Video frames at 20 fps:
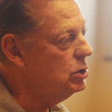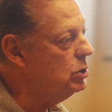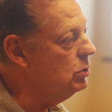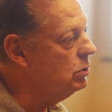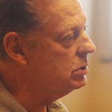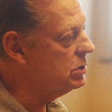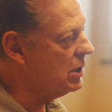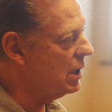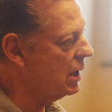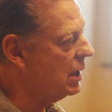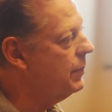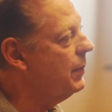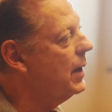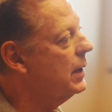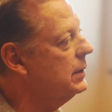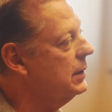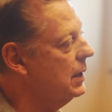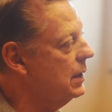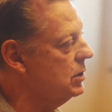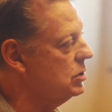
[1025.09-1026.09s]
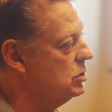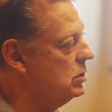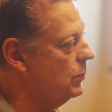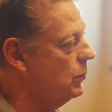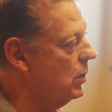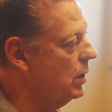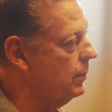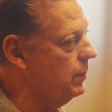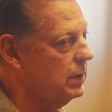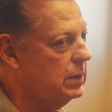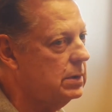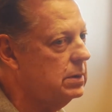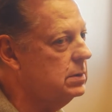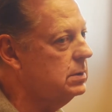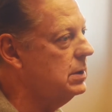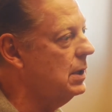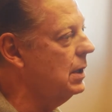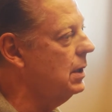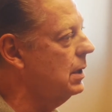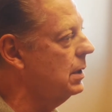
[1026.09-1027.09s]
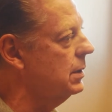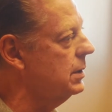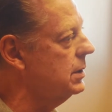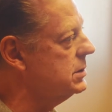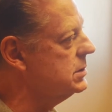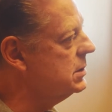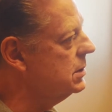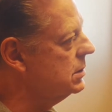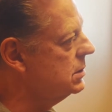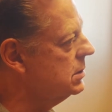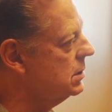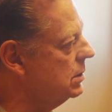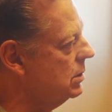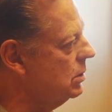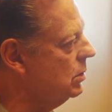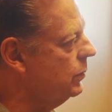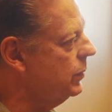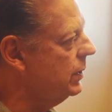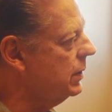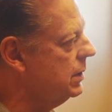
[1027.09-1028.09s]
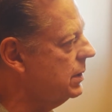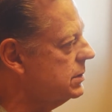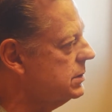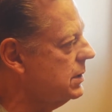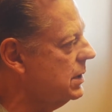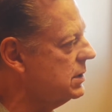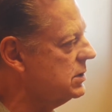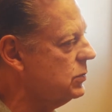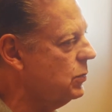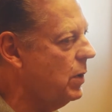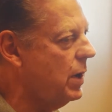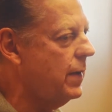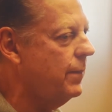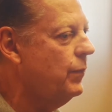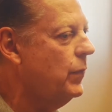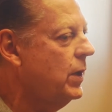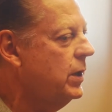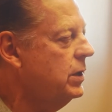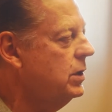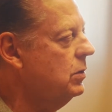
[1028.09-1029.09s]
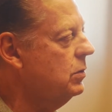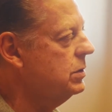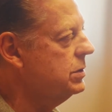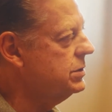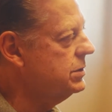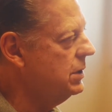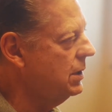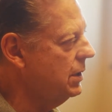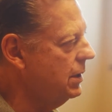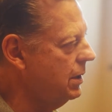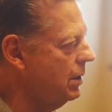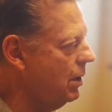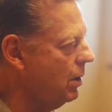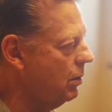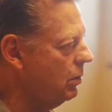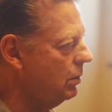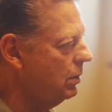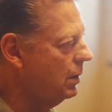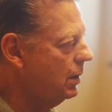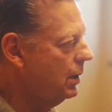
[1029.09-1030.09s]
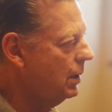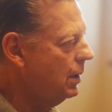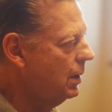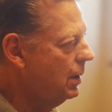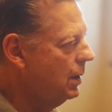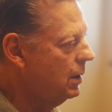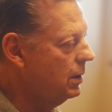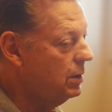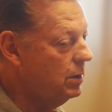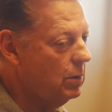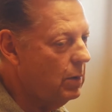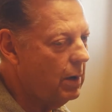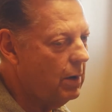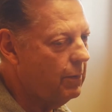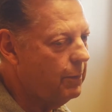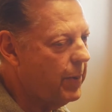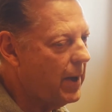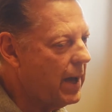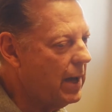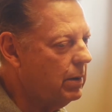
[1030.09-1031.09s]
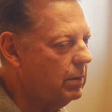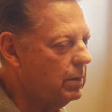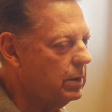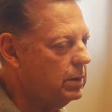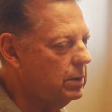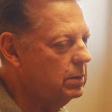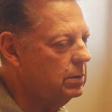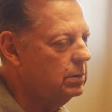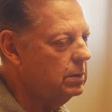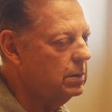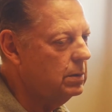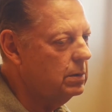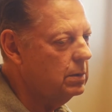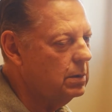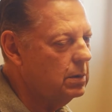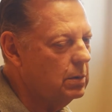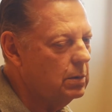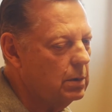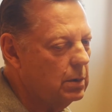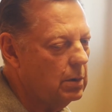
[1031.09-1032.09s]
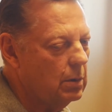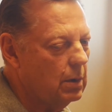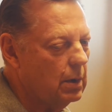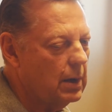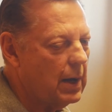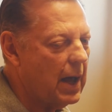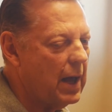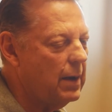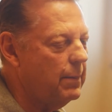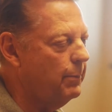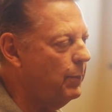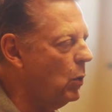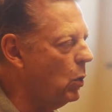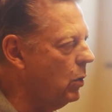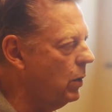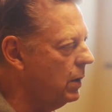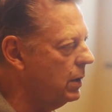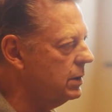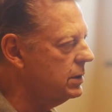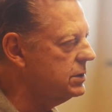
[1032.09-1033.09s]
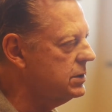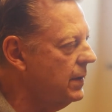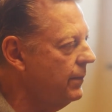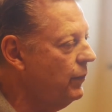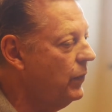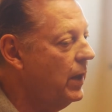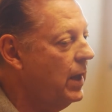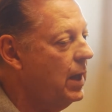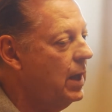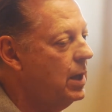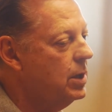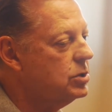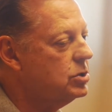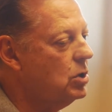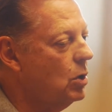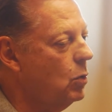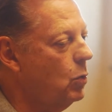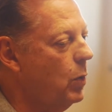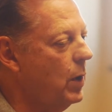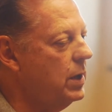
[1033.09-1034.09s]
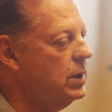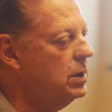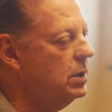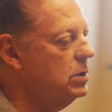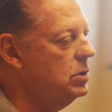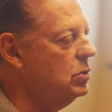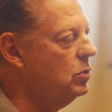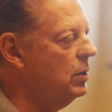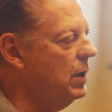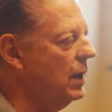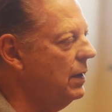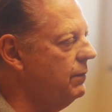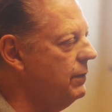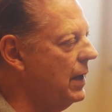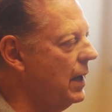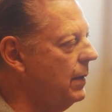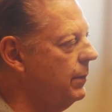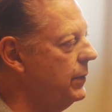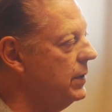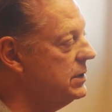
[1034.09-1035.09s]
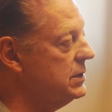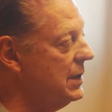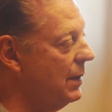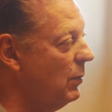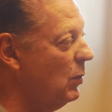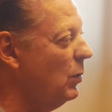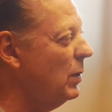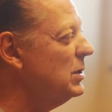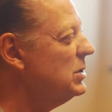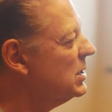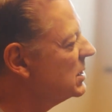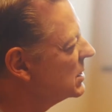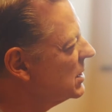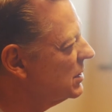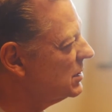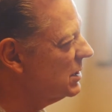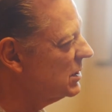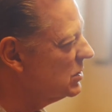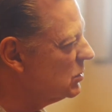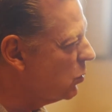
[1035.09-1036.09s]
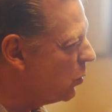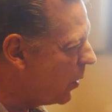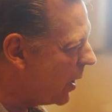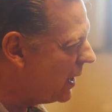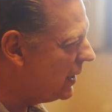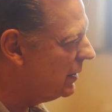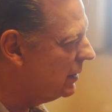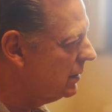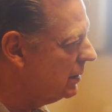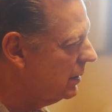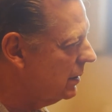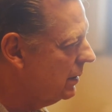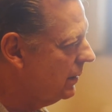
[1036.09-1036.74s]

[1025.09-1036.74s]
you talk about that issue board meeting, they're going to listen to you, because guess what? You're a CEO. You have power. You're on boards. So when do you get involved in this? Number one, just because it's right.